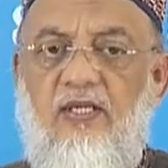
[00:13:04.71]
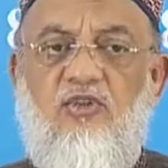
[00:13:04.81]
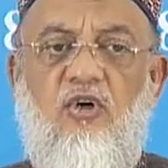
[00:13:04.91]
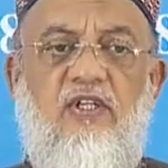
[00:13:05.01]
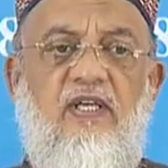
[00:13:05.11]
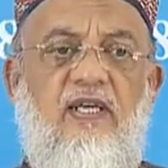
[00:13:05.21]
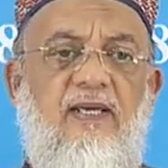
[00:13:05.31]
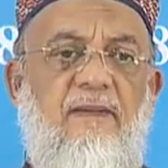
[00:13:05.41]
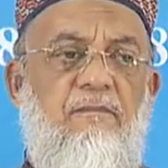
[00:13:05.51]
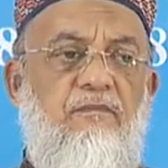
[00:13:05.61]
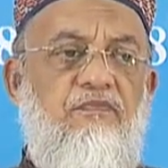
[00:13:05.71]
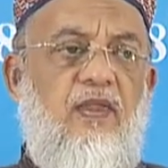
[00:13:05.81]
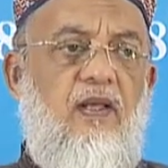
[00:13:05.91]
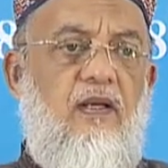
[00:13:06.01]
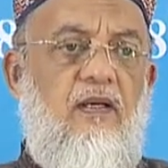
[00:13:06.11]
So the
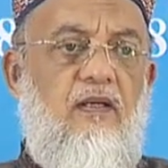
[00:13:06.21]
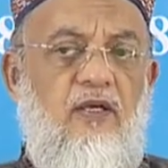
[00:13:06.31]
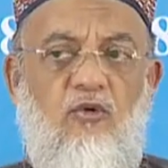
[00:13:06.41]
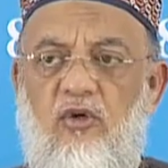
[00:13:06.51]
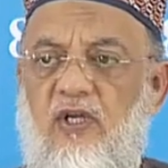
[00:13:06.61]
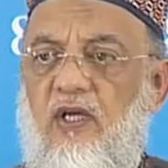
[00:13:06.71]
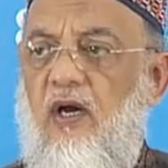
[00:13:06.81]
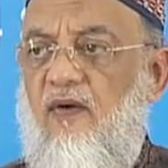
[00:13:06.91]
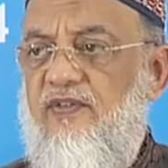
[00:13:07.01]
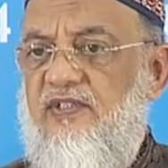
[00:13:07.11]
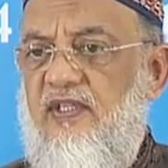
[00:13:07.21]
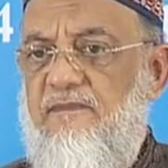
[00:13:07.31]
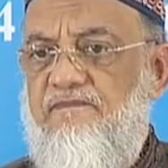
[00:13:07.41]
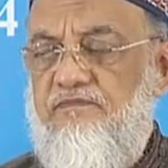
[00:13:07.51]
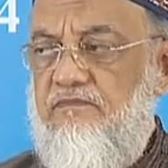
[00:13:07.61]
recruiting officer,